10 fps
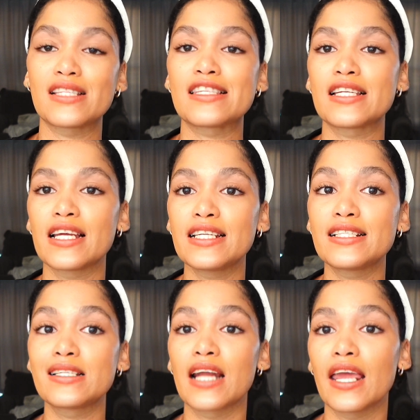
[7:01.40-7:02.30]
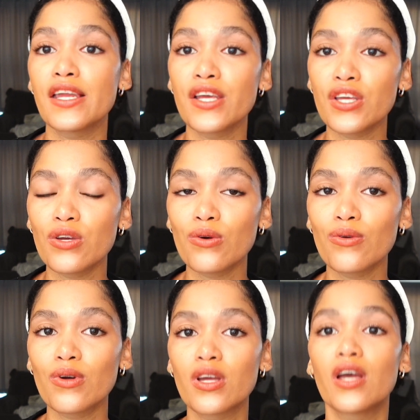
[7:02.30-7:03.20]
it's really draining
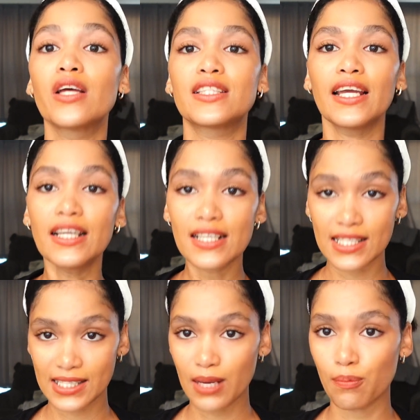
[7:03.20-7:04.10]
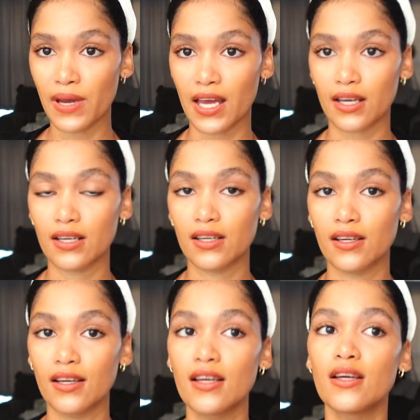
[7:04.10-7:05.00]
you, take a step back.
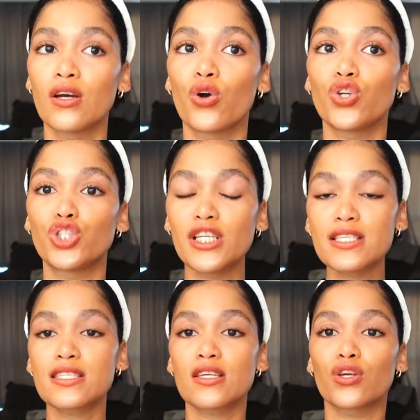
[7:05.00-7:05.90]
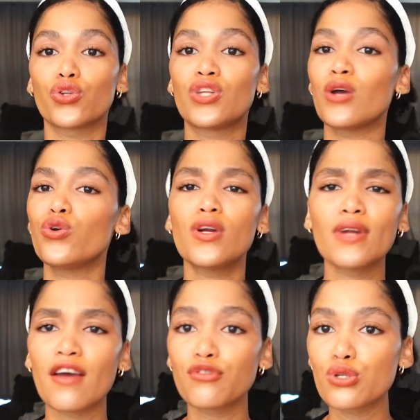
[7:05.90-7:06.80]
You don't
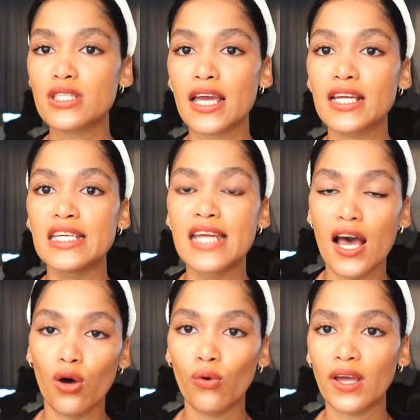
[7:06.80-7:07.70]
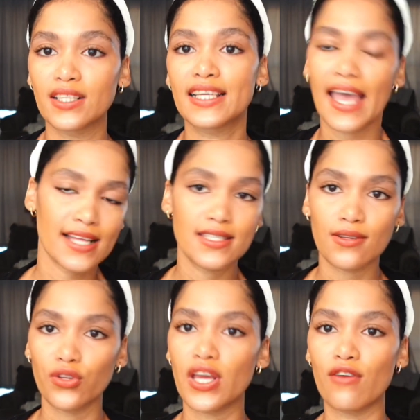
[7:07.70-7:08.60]
have to say no and
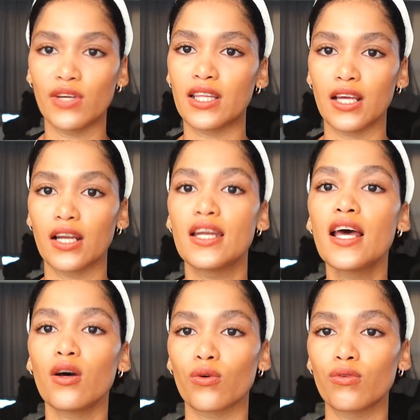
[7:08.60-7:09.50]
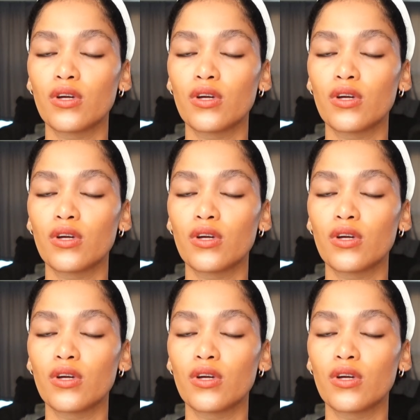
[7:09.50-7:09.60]
cancel everything. No,